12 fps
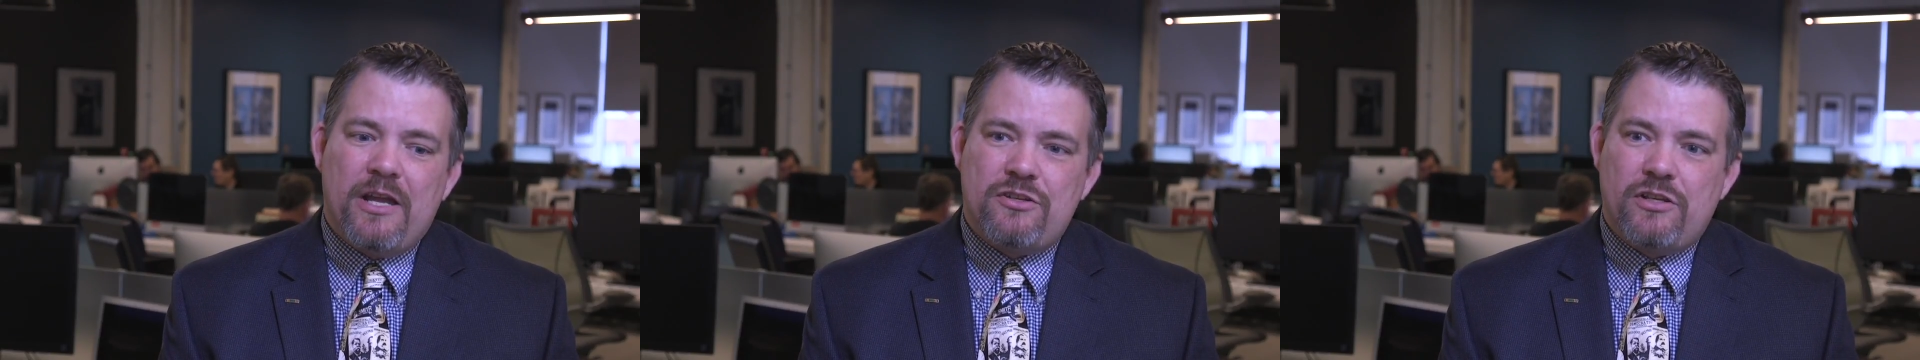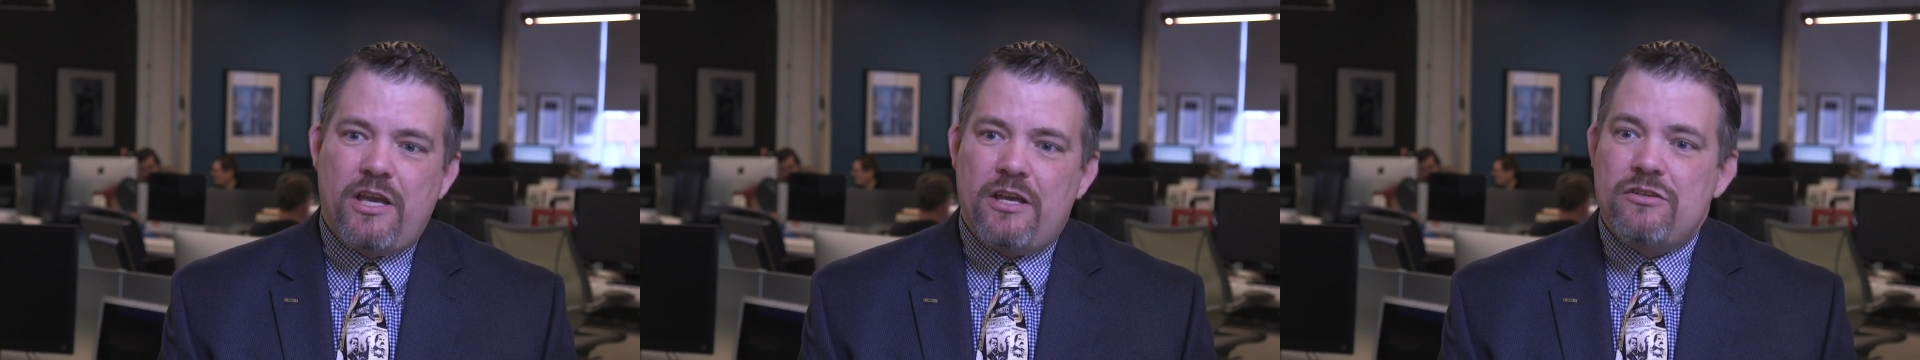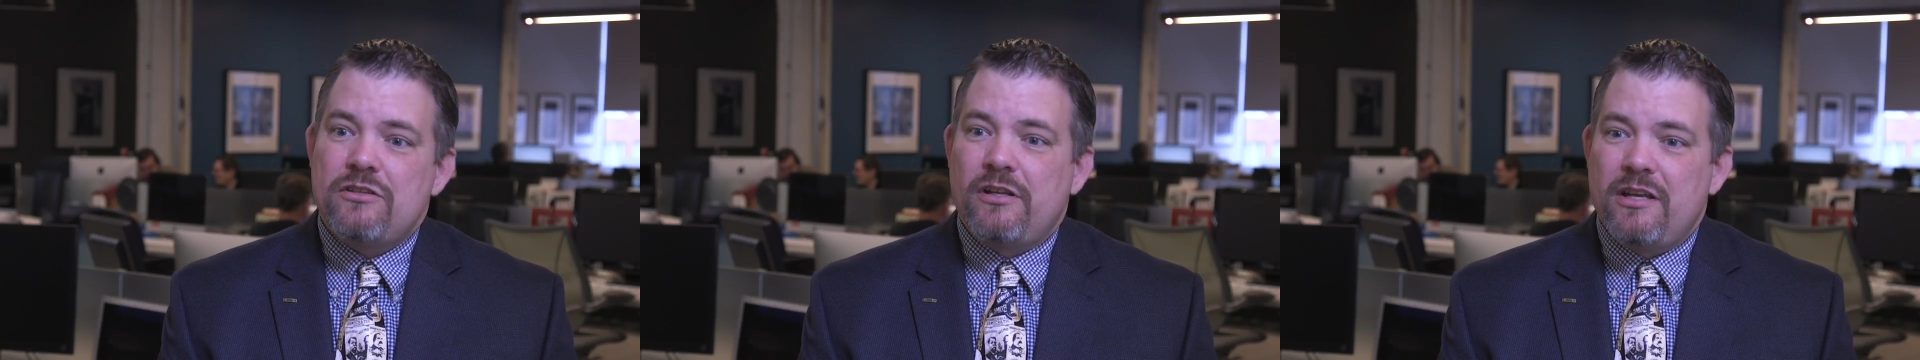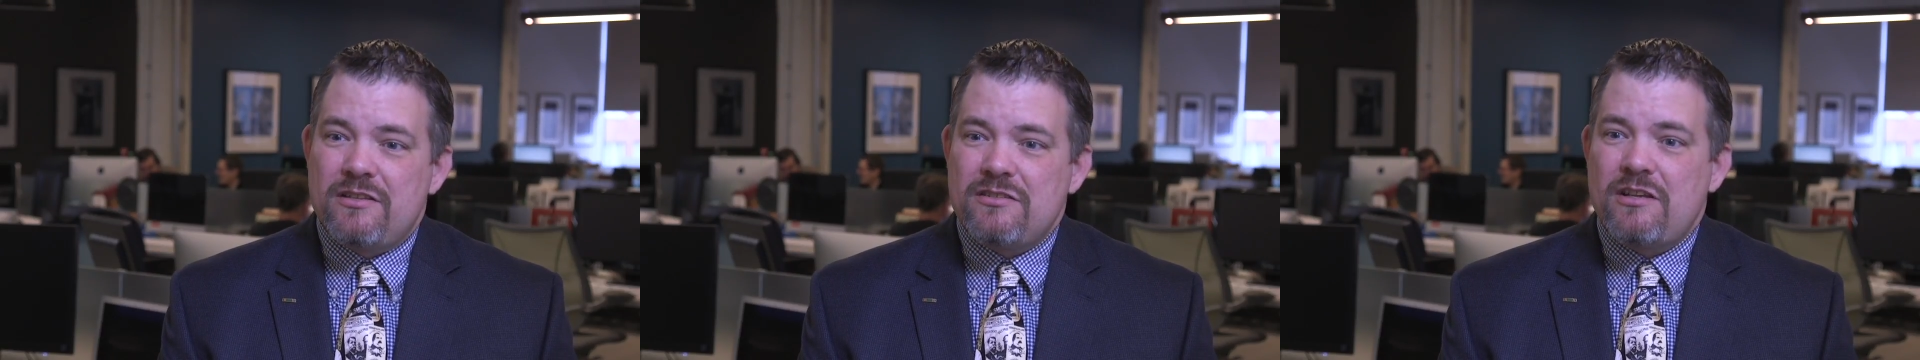education
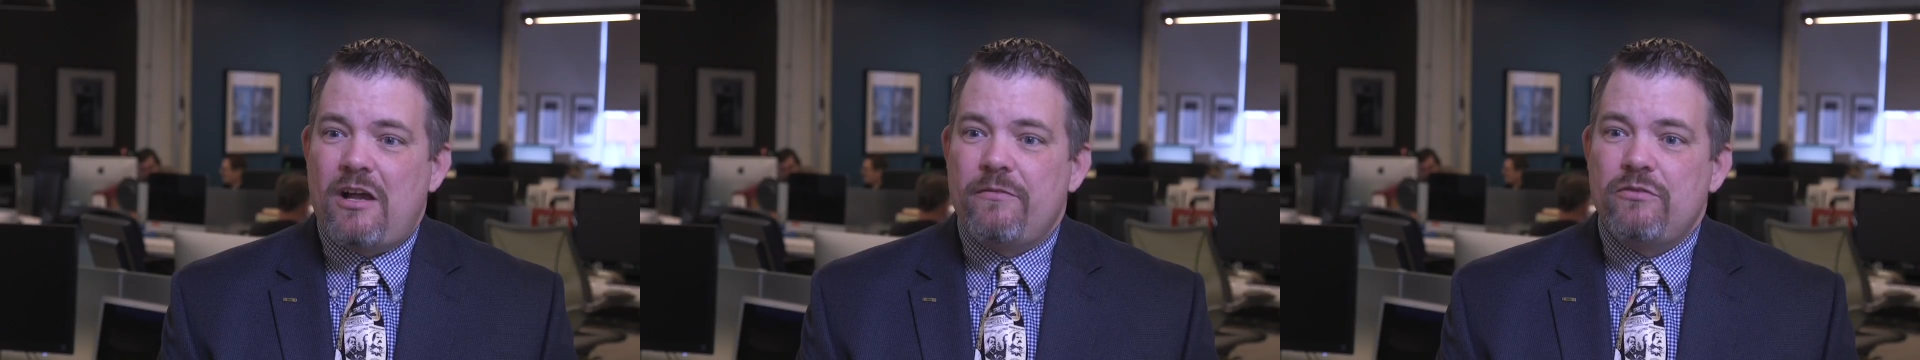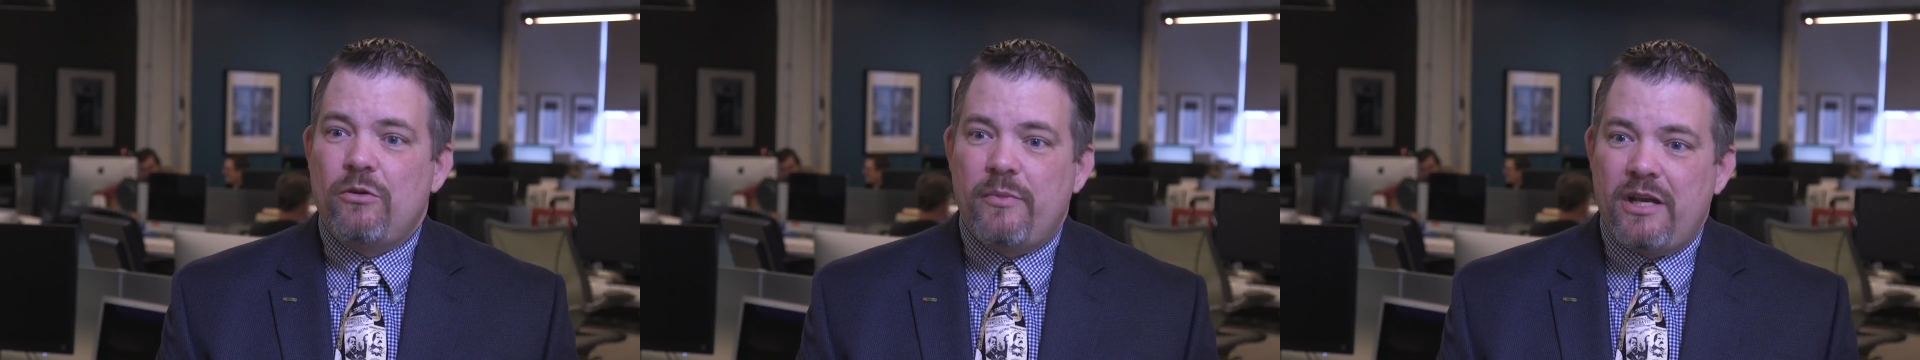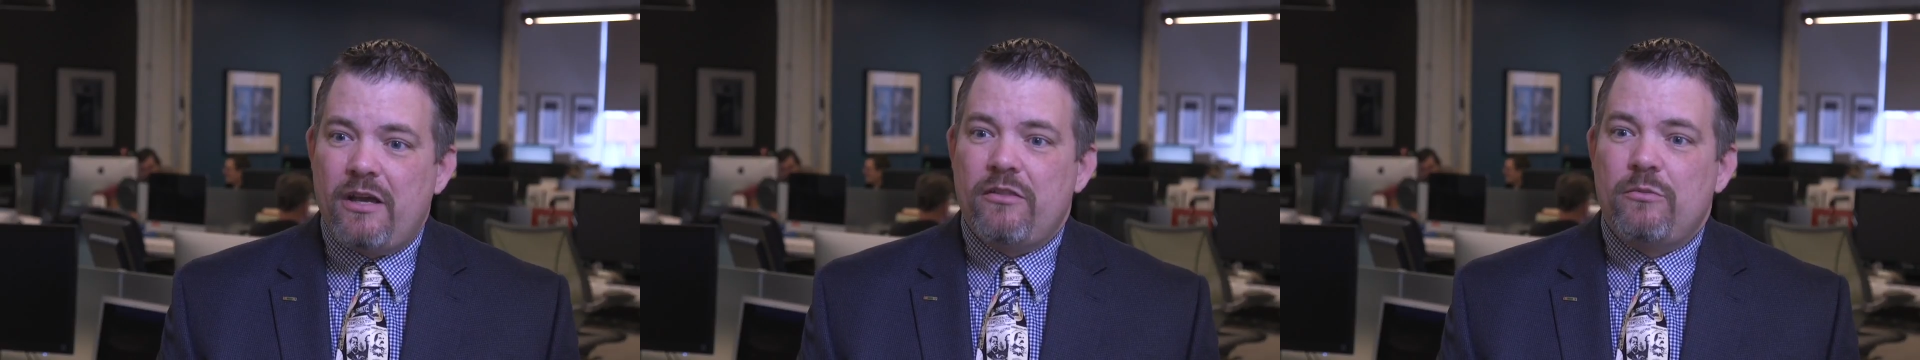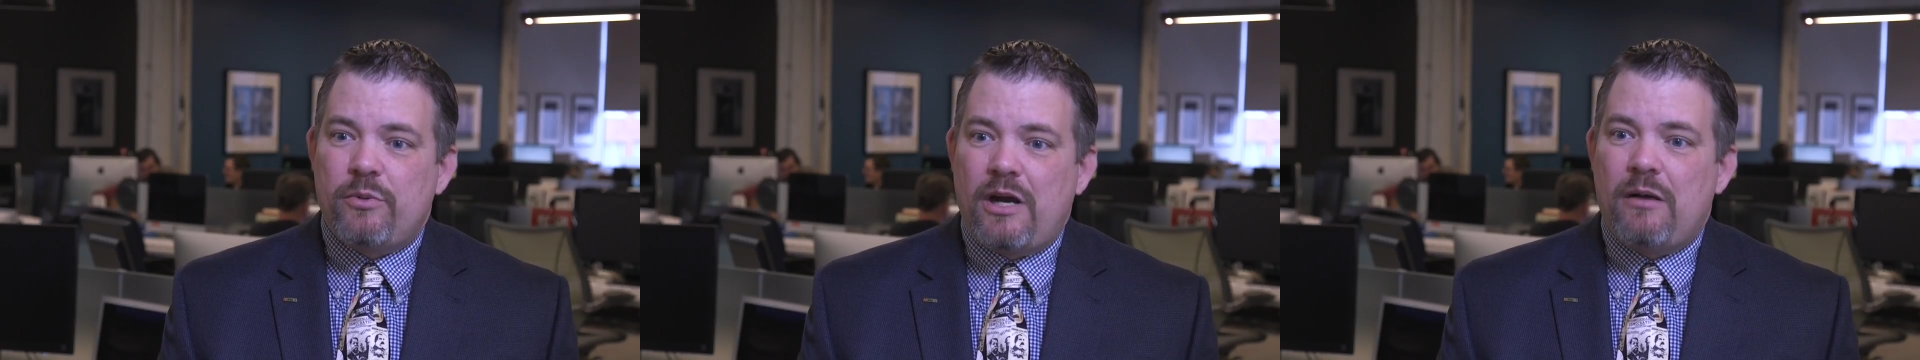can solve so many
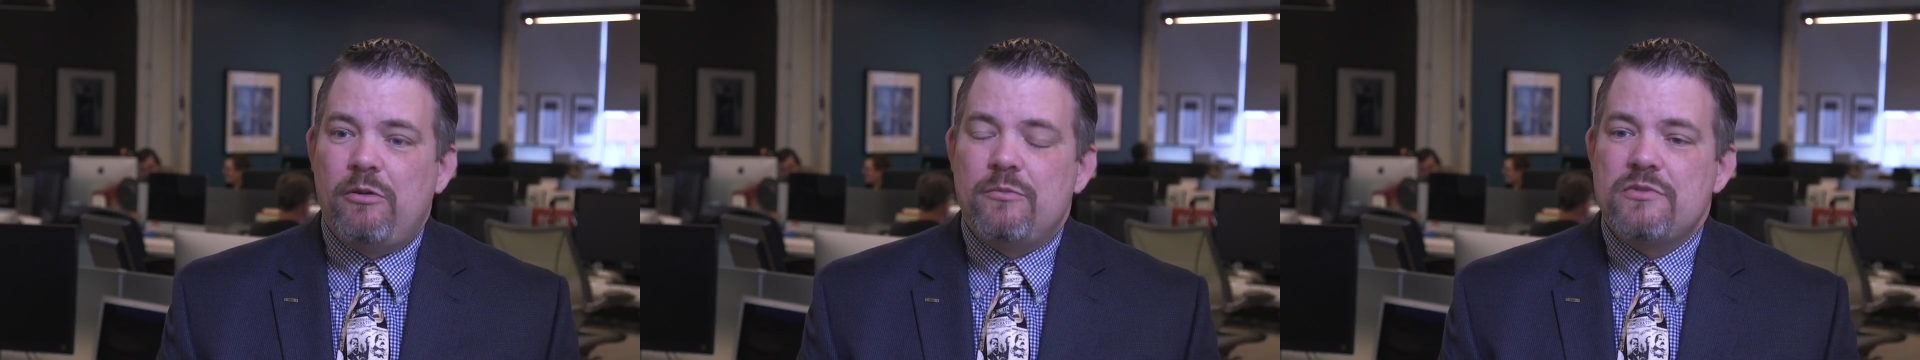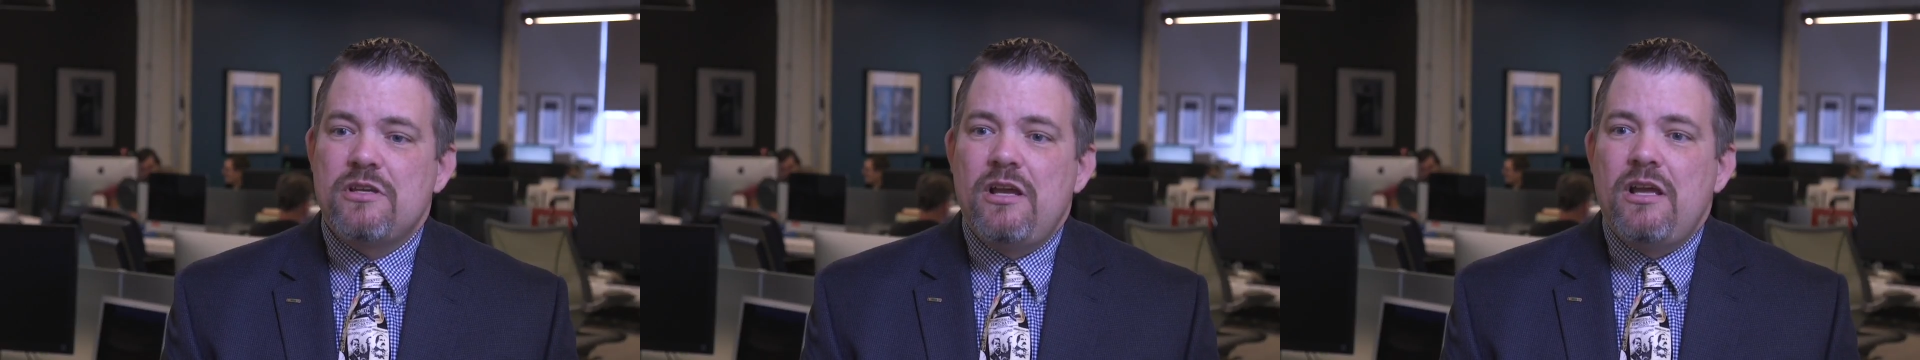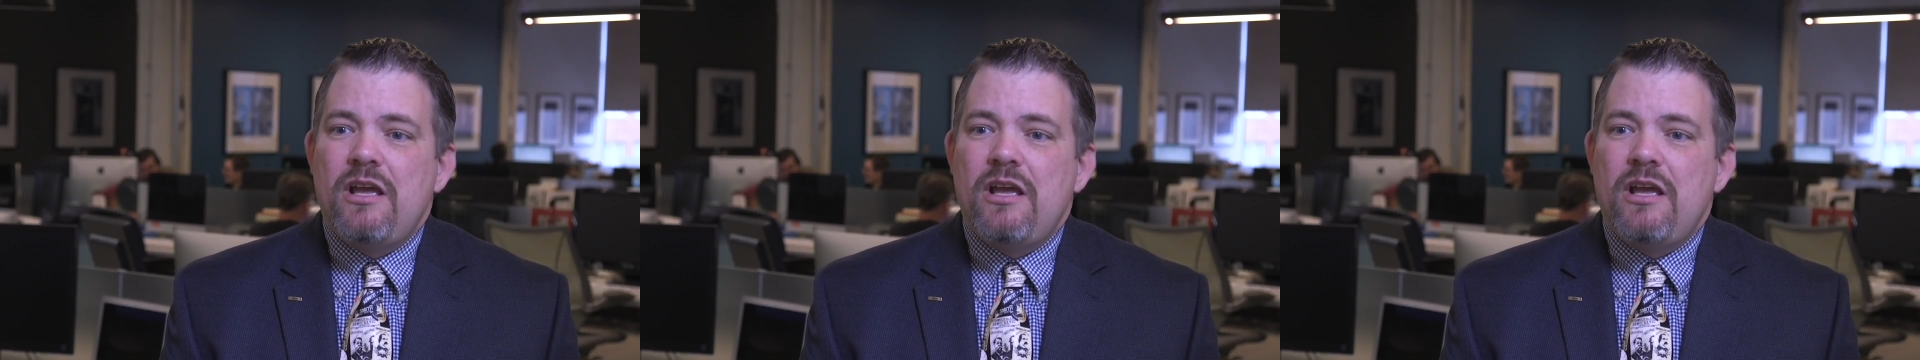other problems,